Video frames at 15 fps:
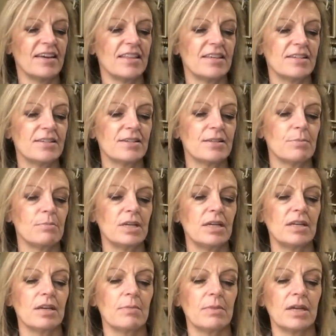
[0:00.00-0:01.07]
This is the
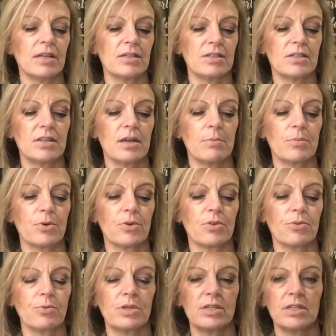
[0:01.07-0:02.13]
medium and it's number
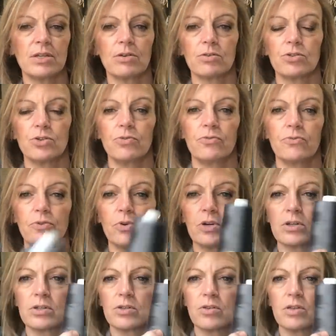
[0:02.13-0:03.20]

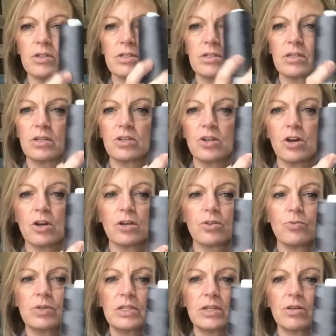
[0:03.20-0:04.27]
3024. So this is the dark
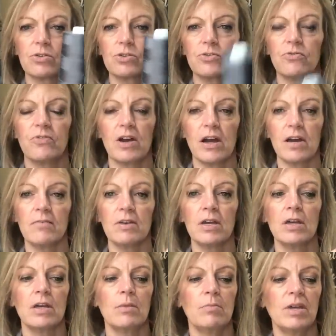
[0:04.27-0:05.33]
3025,
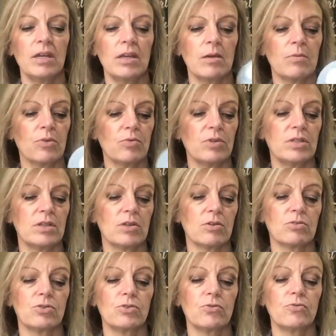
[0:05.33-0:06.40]
medium
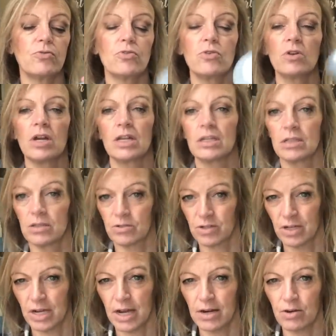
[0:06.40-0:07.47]
3024, and then there's
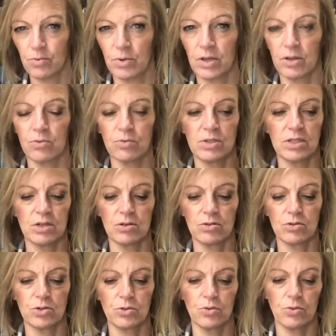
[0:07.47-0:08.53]
a lighter one
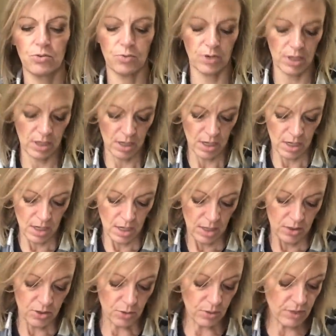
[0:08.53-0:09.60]
3023.
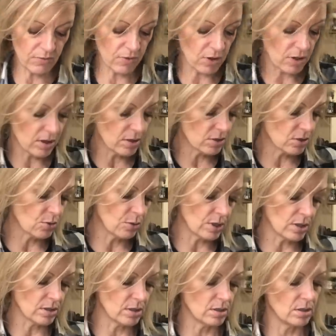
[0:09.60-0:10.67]
So even on this
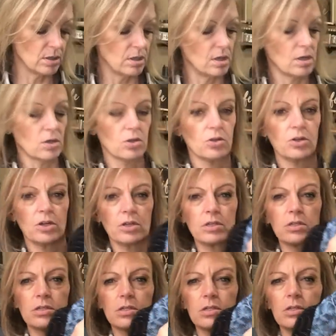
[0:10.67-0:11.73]
quilt, it
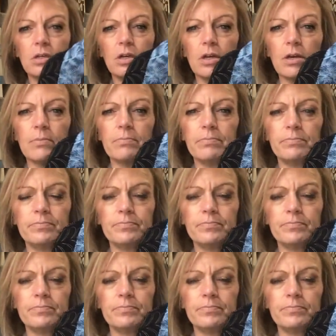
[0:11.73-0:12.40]
looks um,